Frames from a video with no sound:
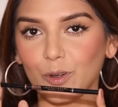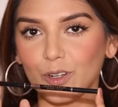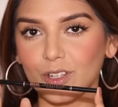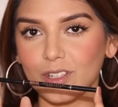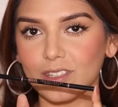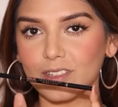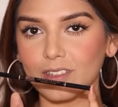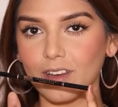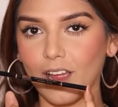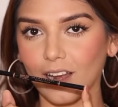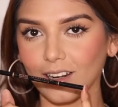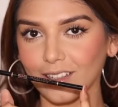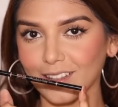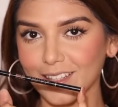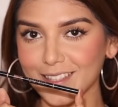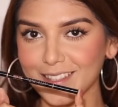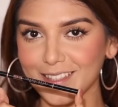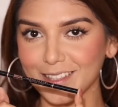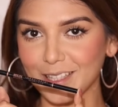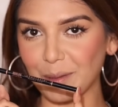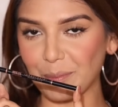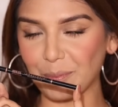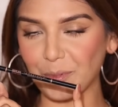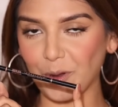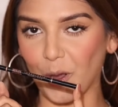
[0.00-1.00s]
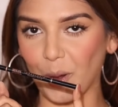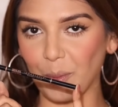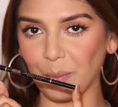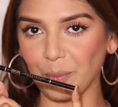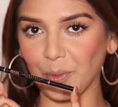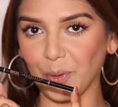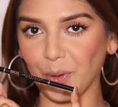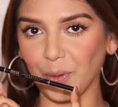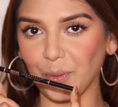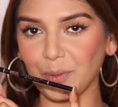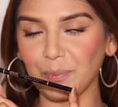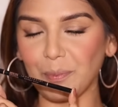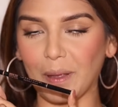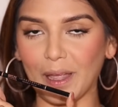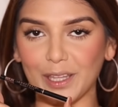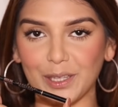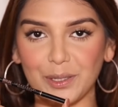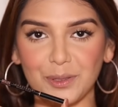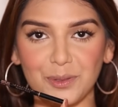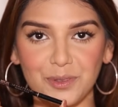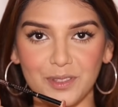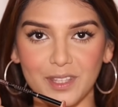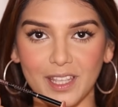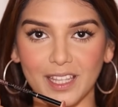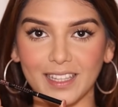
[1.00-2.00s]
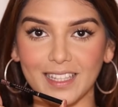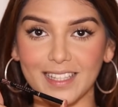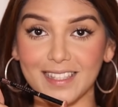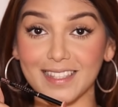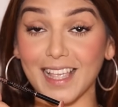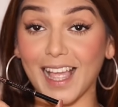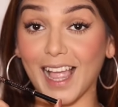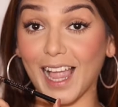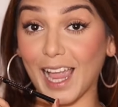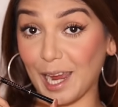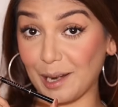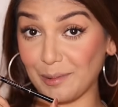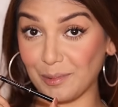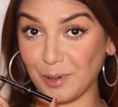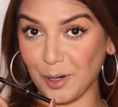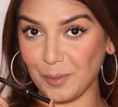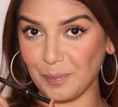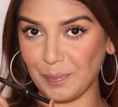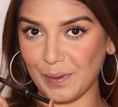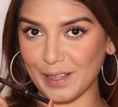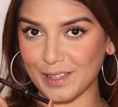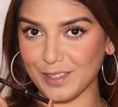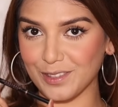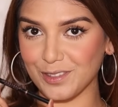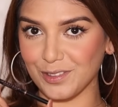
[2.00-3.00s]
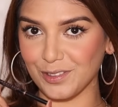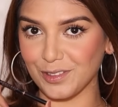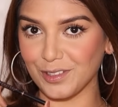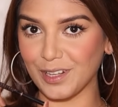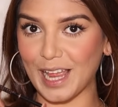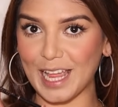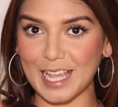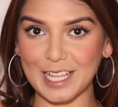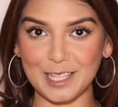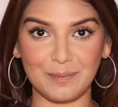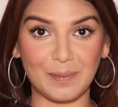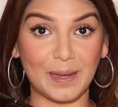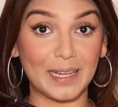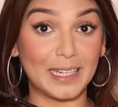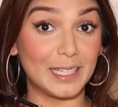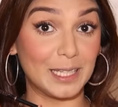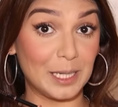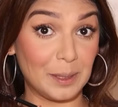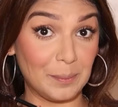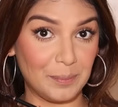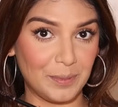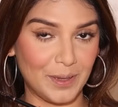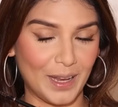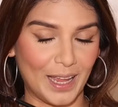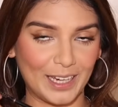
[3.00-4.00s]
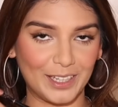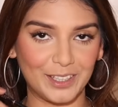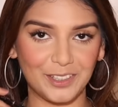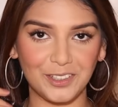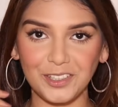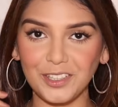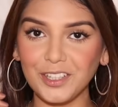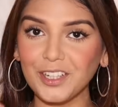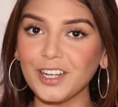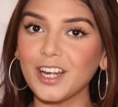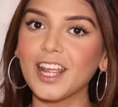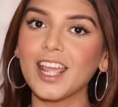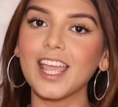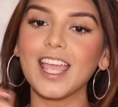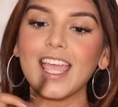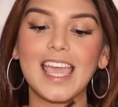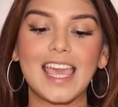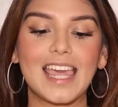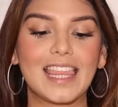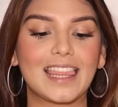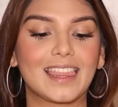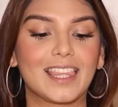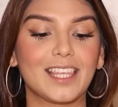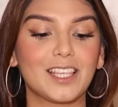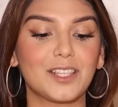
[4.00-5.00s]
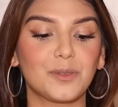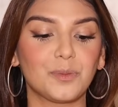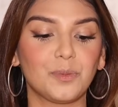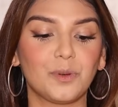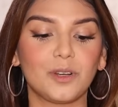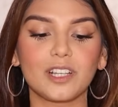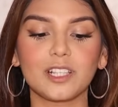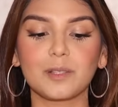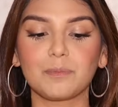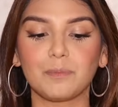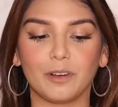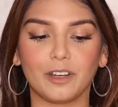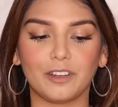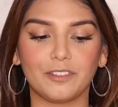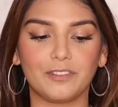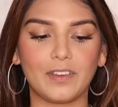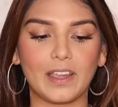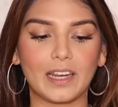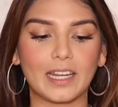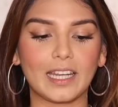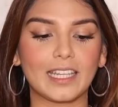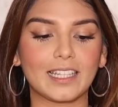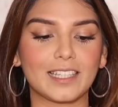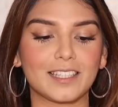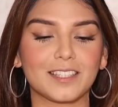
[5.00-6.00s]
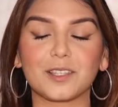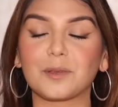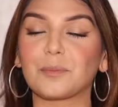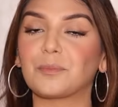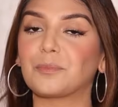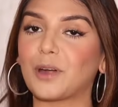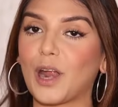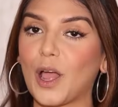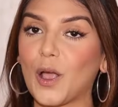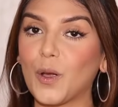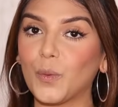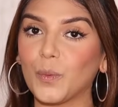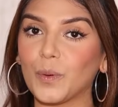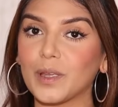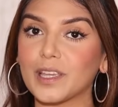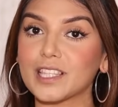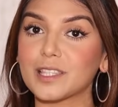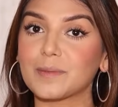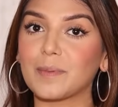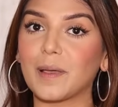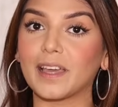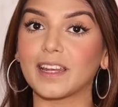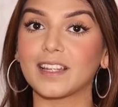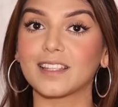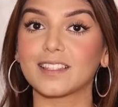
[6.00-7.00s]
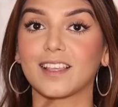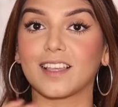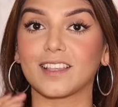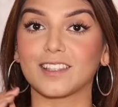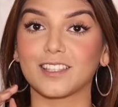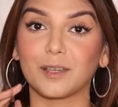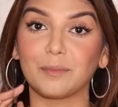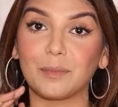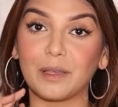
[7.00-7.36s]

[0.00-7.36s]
gonna start this lip combo by using this eyebrow pencil as my lip liner. This works perfectly. This is a Brow Wiz by Anastasia